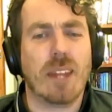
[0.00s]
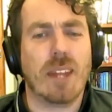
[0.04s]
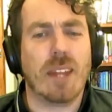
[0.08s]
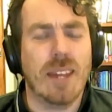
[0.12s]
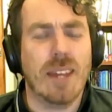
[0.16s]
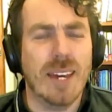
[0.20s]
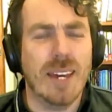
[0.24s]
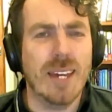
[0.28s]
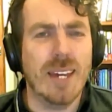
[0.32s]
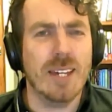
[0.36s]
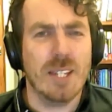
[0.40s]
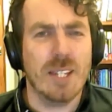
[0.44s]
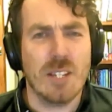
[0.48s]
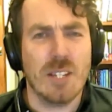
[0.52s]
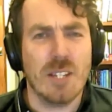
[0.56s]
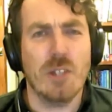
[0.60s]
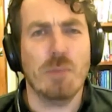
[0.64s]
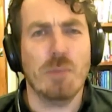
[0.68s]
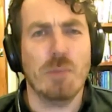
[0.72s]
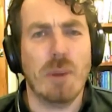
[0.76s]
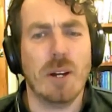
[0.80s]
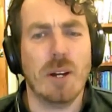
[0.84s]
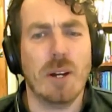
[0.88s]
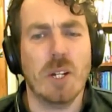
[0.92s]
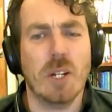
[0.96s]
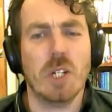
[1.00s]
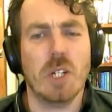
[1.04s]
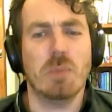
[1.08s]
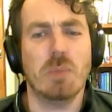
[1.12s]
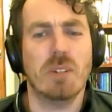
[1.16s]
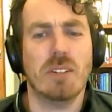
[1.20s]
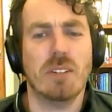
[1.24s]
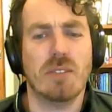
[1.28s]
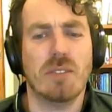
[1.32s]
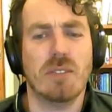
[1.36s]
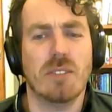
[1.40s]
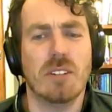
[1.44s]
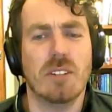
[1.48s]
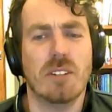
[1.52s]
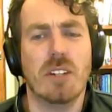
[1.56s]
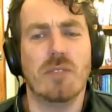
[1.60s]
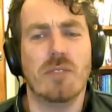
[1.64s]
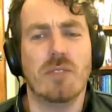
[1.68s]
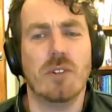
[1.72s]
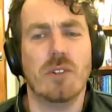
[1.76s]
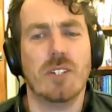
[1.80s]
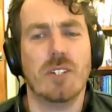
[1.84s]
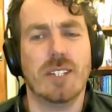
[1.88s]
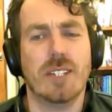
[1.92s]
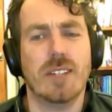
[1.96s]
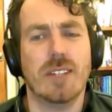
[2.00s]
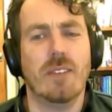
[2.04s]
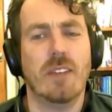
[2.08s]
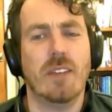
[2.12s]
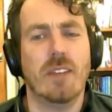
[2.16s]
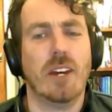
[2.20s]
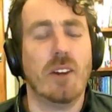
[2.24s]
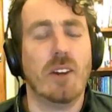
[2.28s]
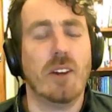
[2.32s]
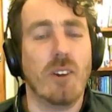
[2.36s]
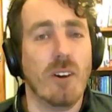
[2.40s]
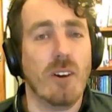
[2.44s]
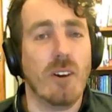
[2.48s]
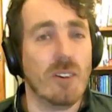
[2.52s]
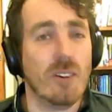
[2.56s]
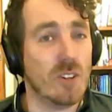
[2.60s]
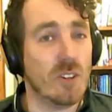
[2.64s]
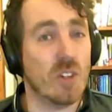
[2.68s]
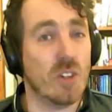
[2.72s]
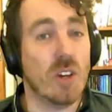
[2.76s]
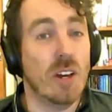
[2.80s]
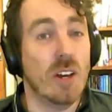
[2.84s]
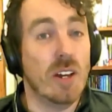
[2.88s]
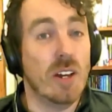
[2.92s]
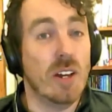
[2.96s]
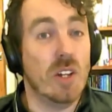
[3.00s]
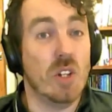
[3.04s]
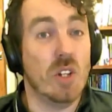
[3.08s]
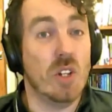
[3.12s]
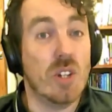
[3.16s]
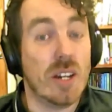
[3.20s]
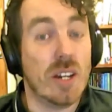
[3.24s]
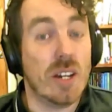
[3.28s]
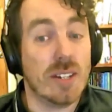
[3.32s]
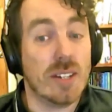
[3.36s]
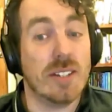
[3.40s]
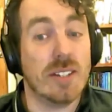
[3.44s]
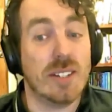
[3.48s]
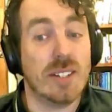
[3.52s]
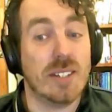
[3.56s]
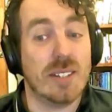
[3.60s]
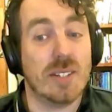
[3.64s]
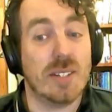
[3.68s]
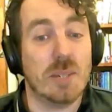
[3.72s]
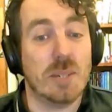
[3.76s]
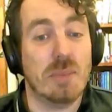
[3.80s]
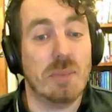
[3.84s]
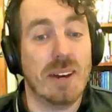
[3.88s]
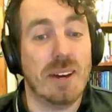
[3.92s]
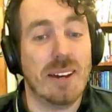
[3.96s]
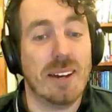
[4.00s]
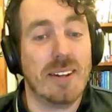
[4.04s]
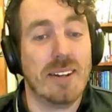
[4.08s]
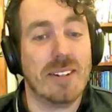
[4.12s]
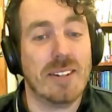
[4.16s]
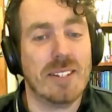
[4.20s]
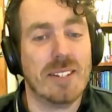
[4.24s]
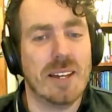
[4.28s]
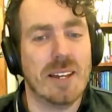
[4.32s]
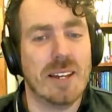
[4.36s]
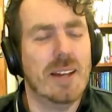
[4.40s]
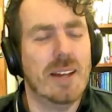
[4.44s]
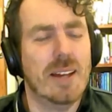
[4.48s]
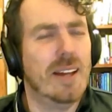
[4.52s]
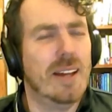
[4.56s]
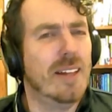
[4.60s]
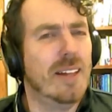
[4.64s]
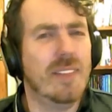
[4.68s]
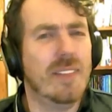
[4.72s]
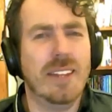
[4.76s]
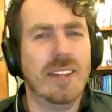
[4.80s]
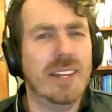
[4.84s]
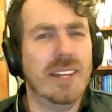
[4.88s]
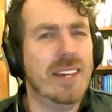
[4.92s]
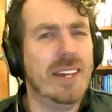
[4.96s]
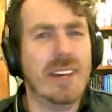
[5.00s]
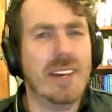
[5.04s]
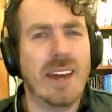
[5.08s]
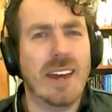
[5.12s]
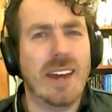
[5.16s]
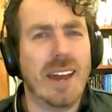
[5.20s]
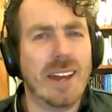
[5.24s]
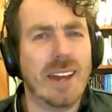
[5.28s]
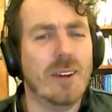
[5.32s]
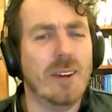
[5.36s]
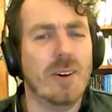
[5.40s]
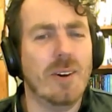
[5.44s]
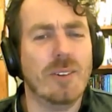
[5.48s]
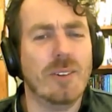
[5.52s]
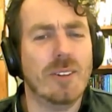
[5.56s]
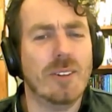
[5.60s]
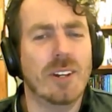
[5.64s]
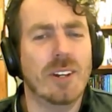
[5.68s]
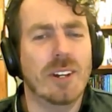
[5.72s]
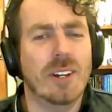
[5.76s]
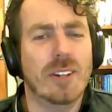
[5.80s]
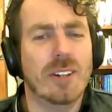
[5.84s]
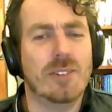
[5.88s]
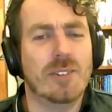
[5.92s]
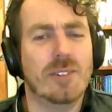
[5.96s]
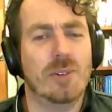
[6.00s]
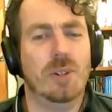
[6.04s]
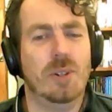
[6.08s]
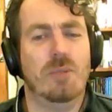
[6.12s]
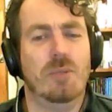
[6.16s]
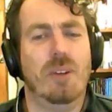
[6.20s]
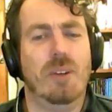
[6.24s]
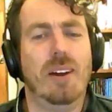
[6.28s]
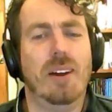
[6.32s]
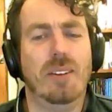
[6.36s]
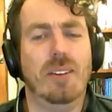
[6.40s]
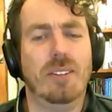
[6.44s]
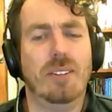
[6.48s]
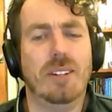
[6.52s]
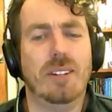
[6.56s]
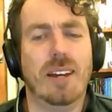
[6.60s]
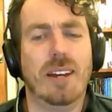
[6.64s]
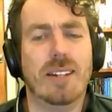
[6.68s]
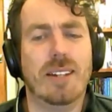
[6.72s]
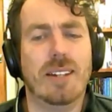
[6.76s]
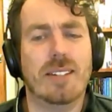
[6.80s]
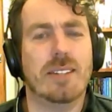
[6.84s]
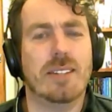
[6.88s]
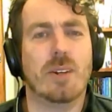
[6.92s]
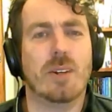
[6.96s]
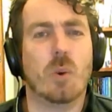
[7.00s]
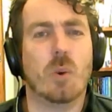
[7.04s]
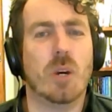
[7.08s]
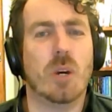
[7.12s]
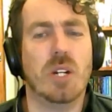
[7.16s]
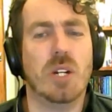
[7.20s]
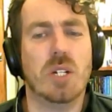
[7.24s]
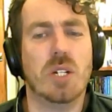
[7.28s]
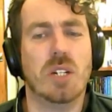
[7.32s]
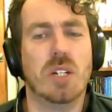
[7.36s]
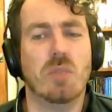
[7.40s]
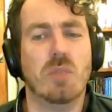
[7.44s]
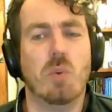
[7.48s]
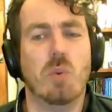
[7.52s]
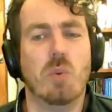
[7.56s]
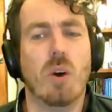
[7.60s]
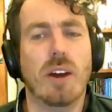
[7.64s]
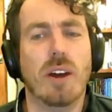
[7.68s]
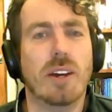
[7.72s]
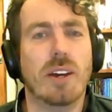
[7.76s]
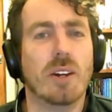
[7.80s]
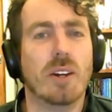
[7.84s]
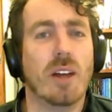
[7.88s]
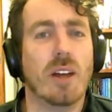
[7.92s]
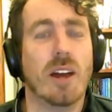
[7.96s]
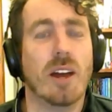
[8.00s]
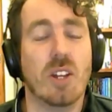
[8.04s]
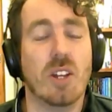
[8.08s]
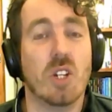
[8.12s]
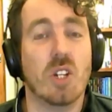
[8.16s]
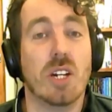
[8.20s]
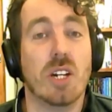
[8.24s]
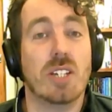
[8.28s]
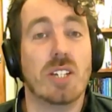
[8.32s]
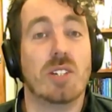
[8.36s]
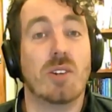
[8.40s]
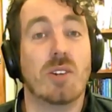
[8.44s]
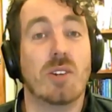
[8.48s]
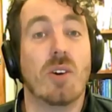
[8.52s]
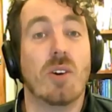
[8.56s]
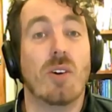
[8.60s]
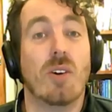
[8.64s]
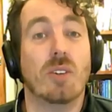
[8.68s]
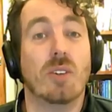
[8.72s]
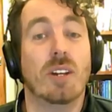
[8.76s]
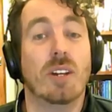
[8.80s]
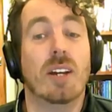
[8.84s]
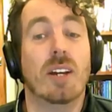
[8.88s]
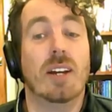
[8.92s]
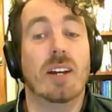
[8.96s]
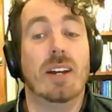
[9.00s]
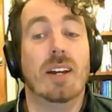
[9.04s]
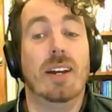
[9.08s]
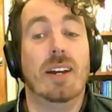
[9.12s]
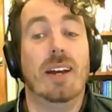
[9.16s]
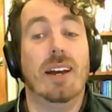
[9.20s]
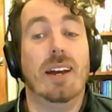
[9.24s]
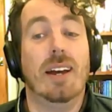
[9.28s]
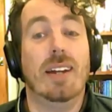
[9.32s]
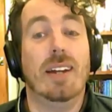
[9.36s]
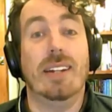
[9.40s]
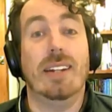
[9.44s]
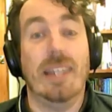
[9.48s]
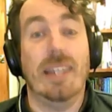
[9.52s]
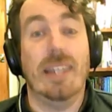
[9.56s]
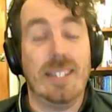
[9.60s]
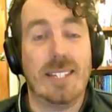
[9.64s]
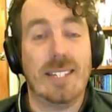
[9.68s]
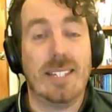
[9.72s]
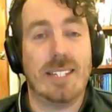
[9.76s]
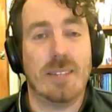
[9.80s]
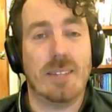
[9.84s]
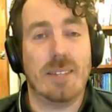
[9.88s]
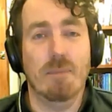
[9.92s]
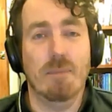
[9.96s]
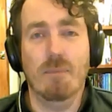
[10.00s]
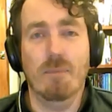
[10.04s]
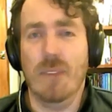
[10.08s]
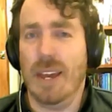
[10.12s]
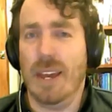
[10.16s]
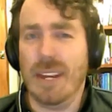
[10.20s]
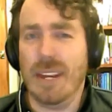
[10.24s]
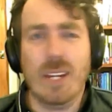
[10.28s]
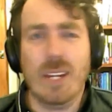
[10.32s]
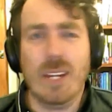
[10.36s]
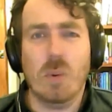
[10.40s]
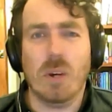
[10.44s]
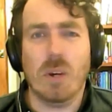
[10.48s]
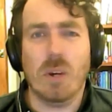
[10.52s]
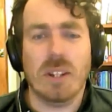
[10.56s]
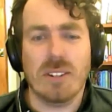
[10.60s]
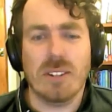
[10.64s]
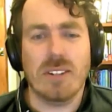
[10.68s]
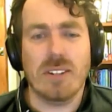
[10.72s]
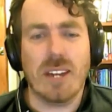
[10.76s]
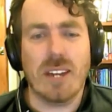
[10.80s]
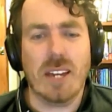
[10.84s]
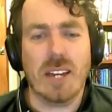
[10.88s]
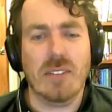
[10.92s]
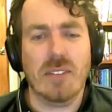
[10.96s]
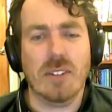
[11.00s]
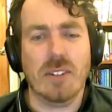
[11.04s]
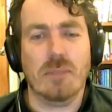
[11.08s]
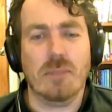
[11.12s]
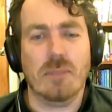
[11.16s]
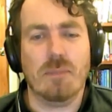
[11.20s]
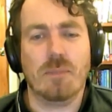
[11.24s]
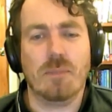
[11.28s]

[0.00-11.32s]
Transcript: is the punishment for sin that God's justice demands, then he cannot turn around and answer the question of why a, a just God uh, lets anyone into heaven